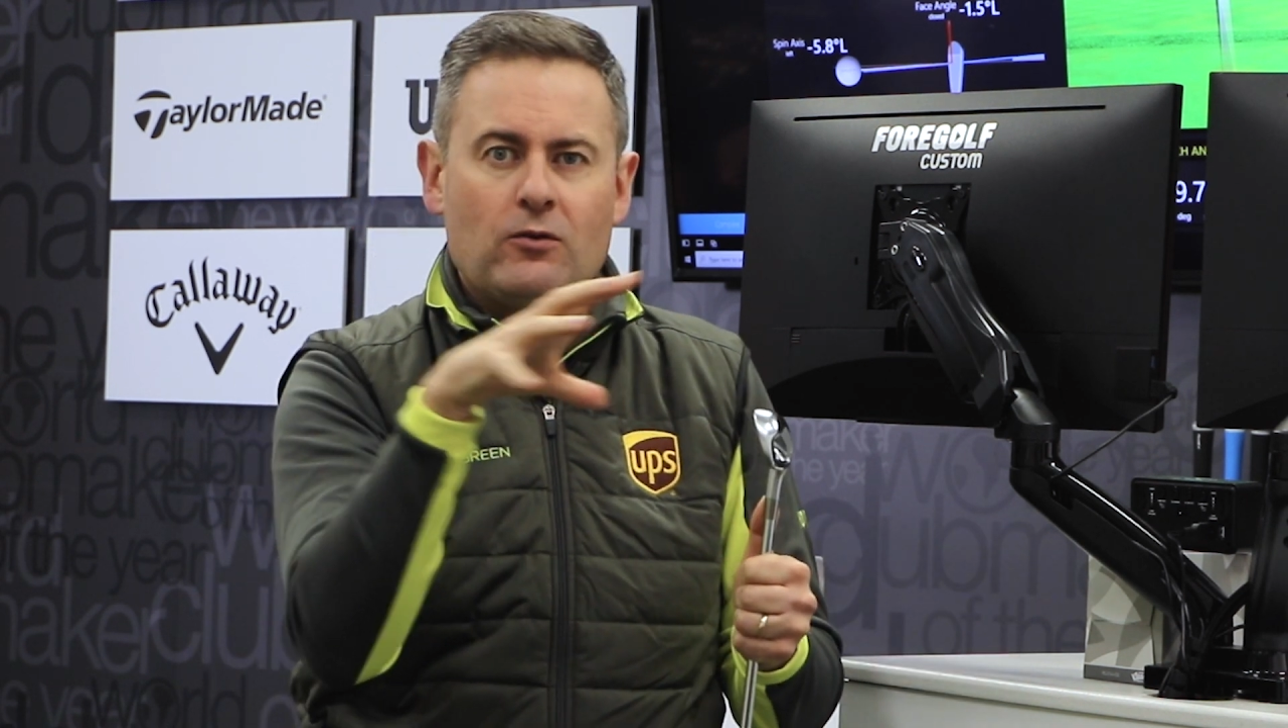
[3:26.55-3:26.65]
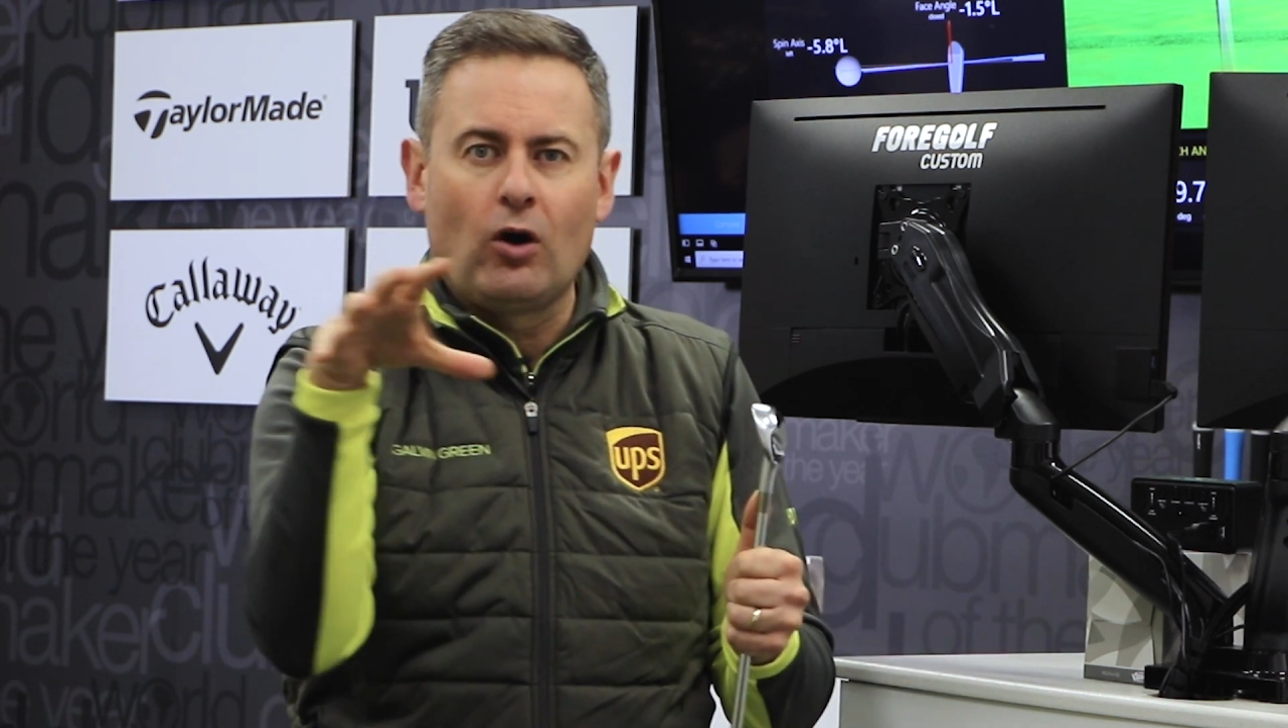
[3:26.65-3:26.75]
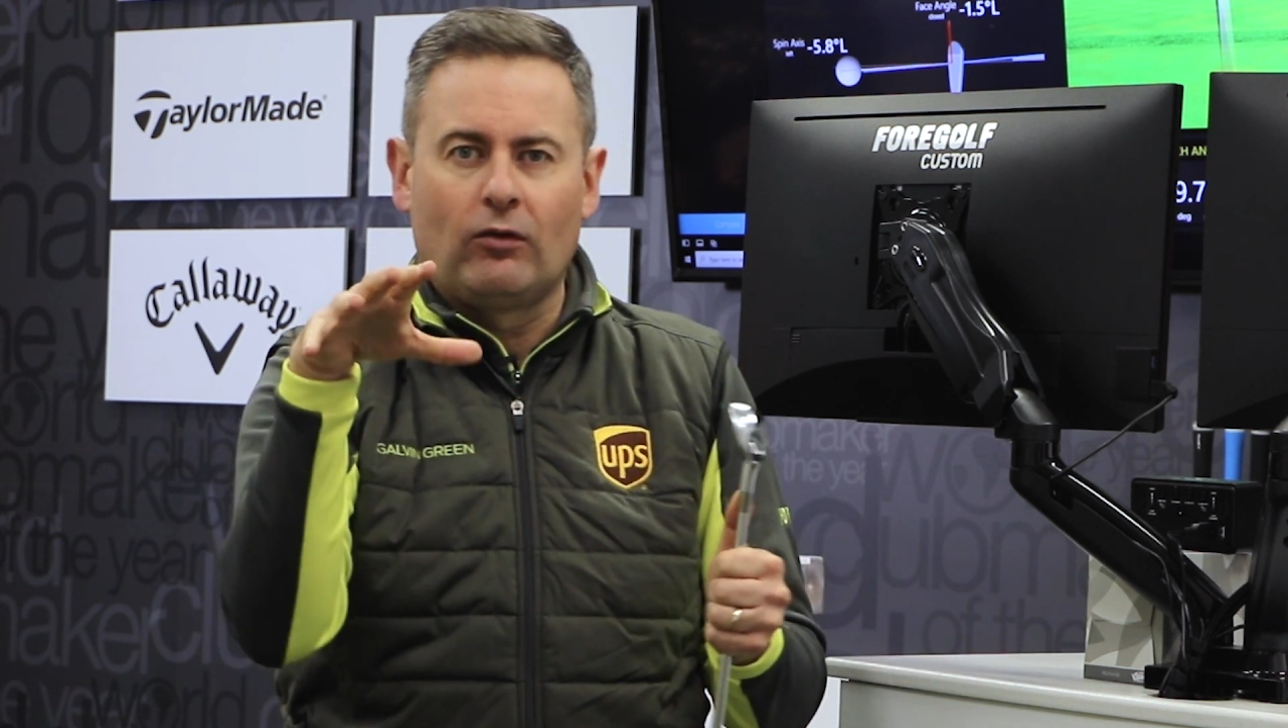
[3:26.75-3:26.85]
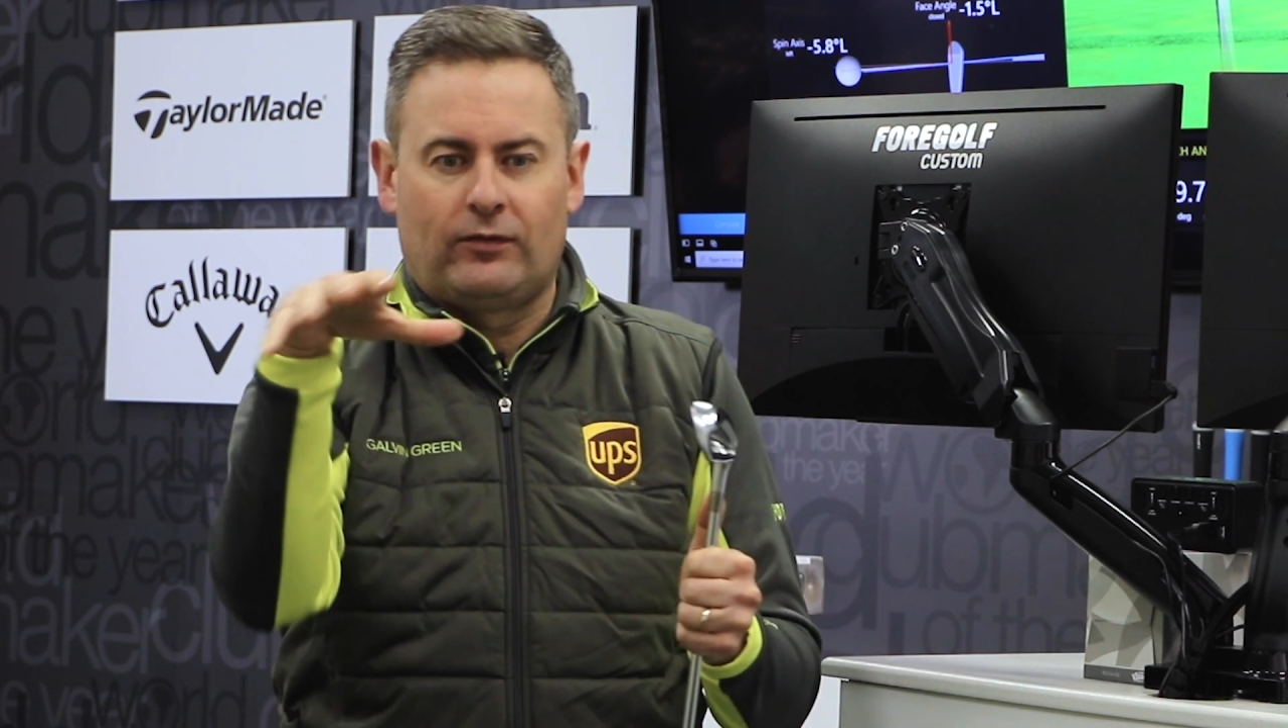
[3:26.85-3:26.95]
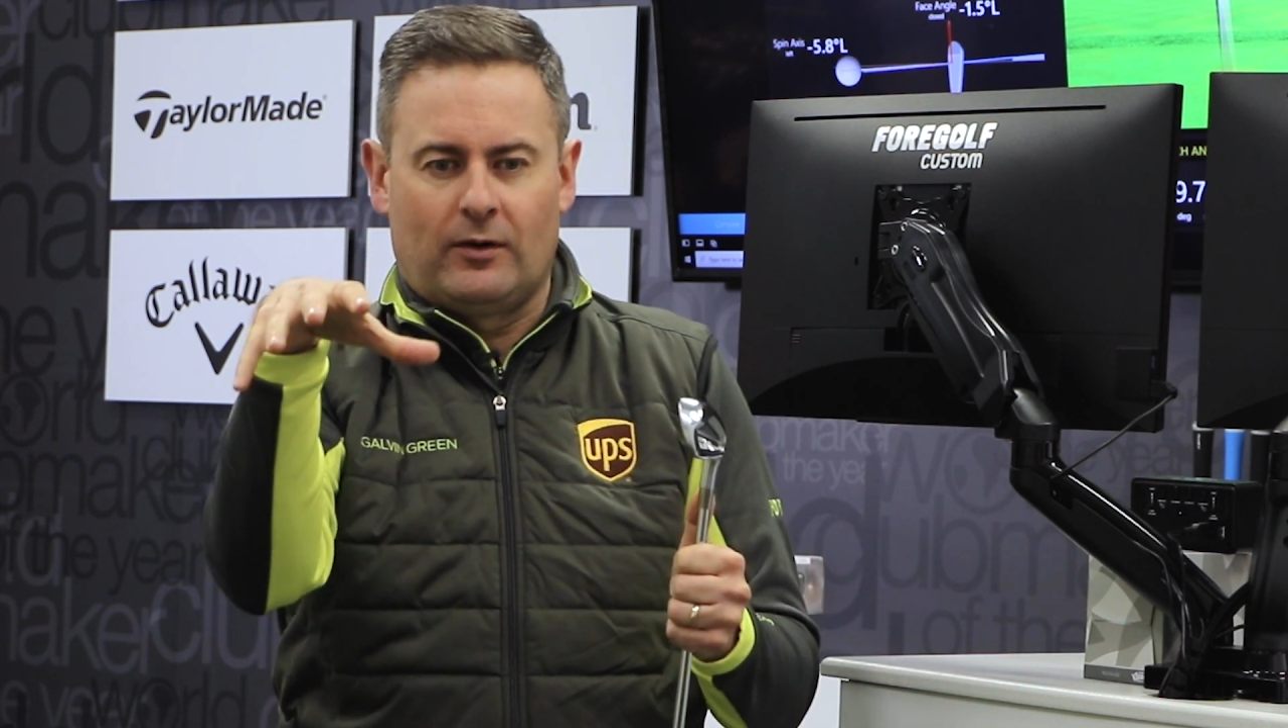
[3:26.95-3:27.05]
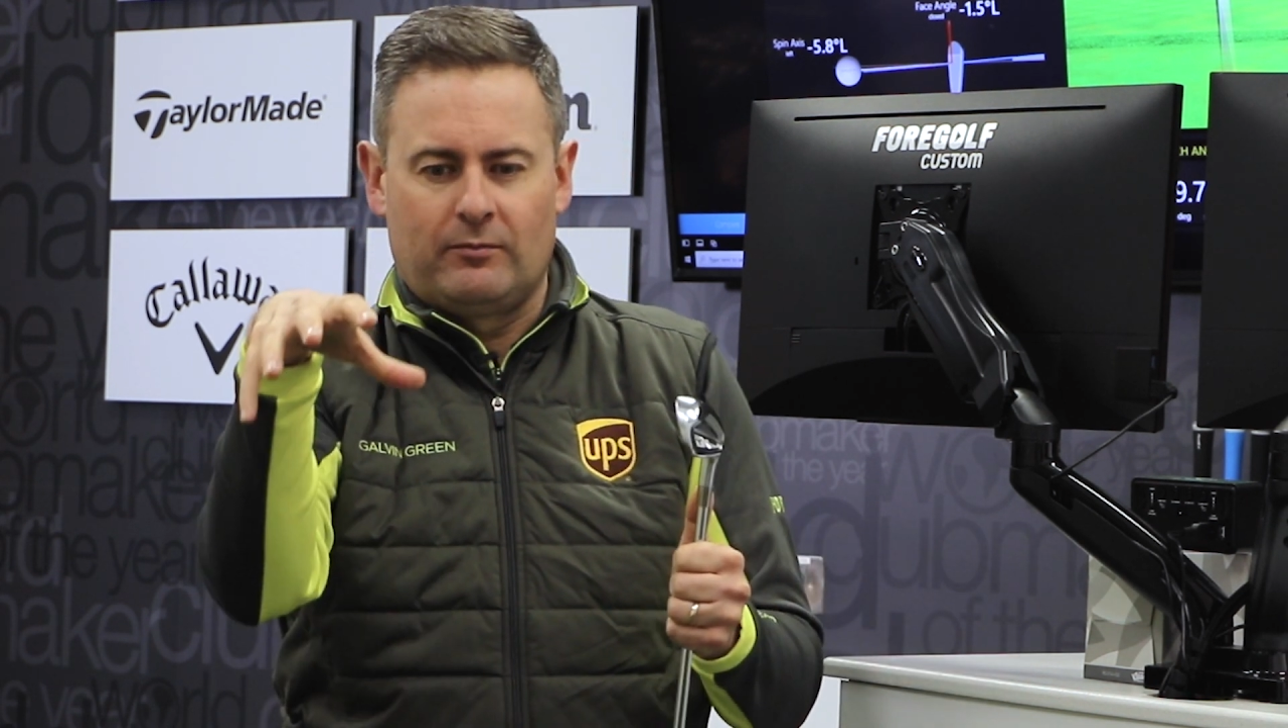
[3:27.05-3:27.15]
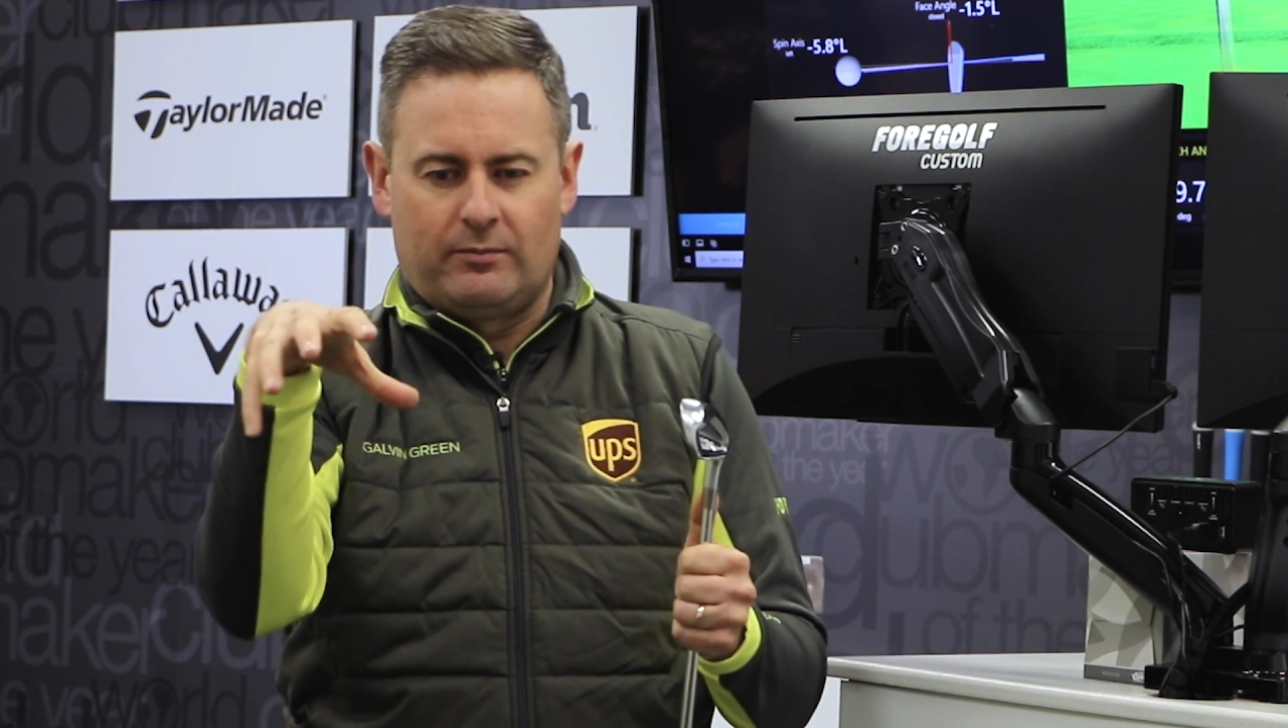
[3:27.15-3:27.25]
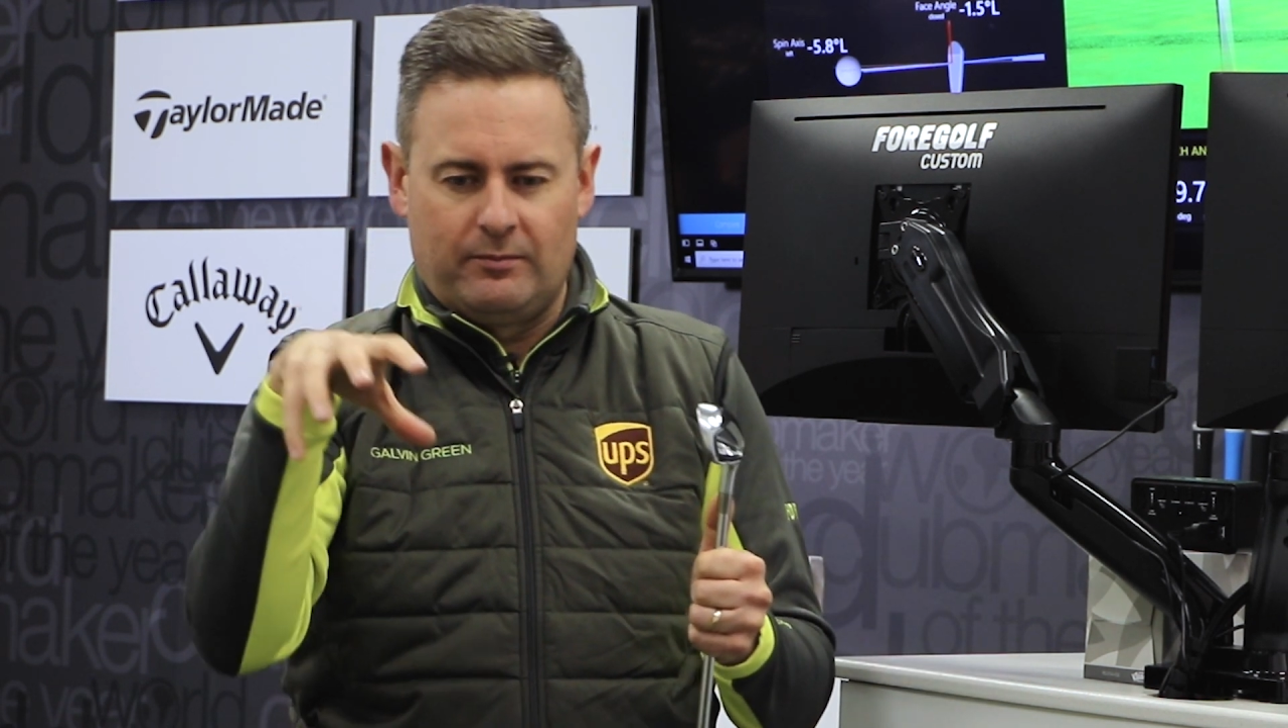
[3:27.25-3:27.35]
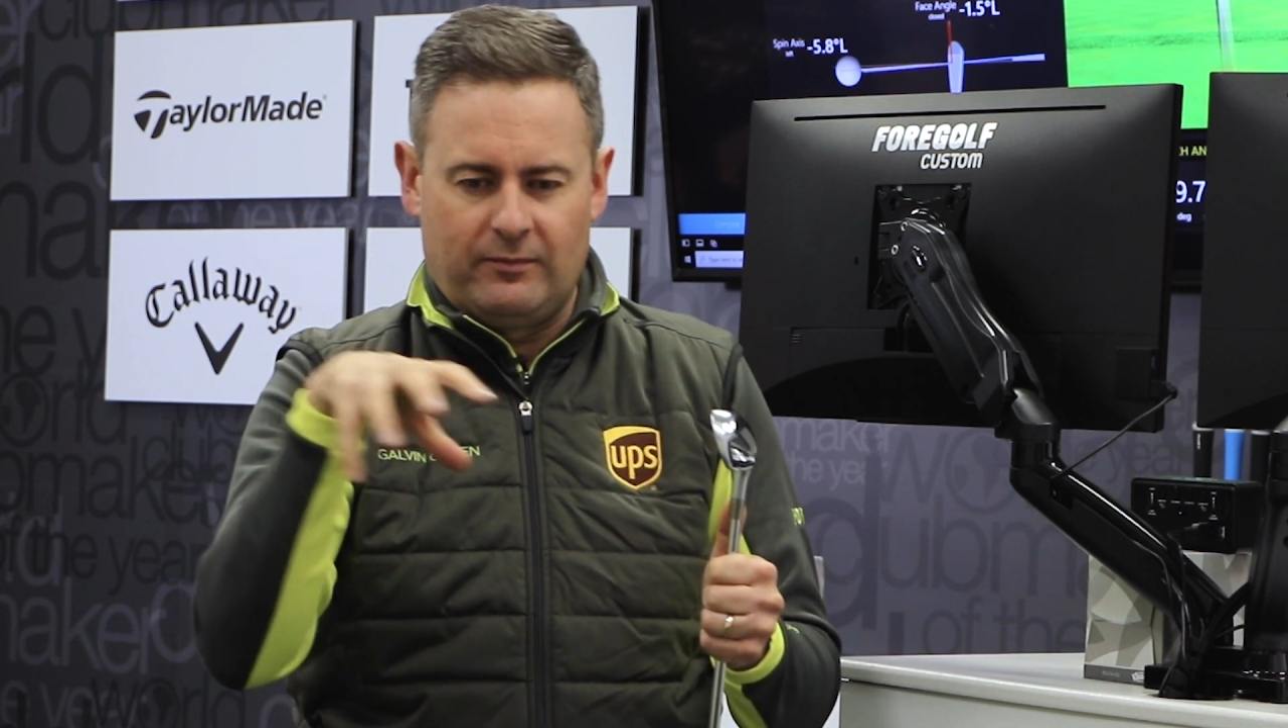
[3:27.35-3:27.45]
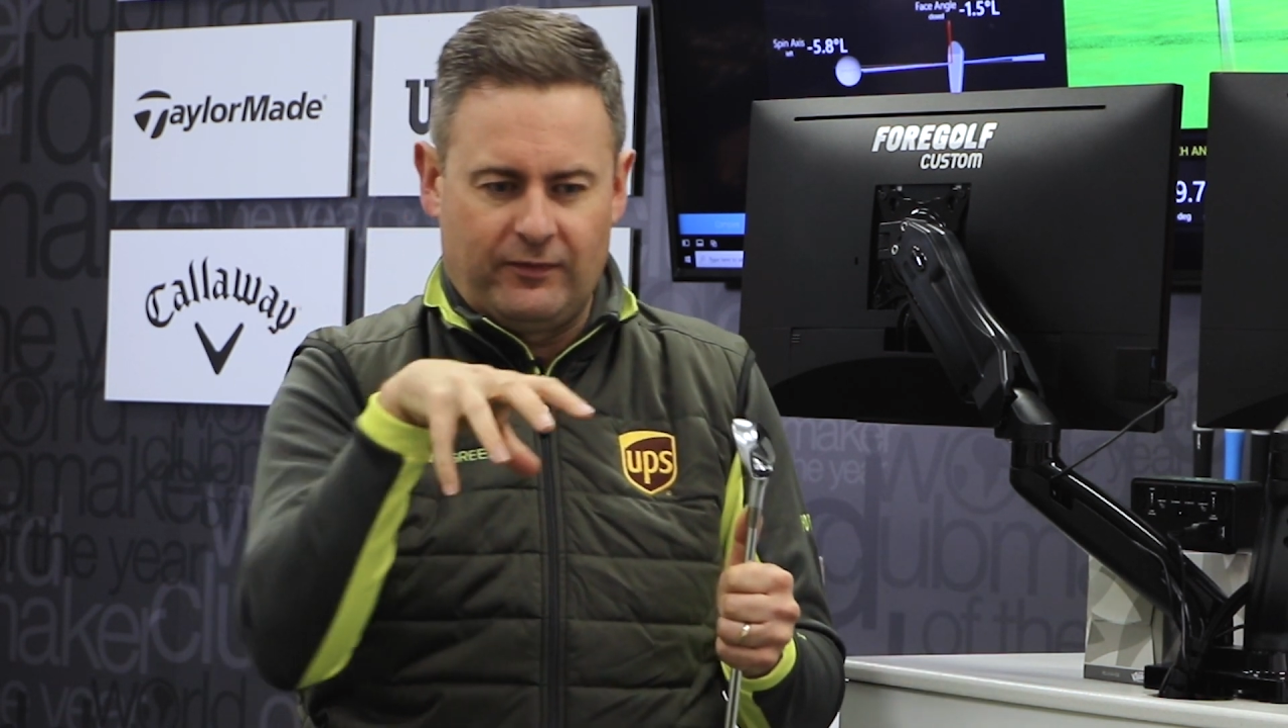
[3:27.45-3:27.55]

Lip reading: go from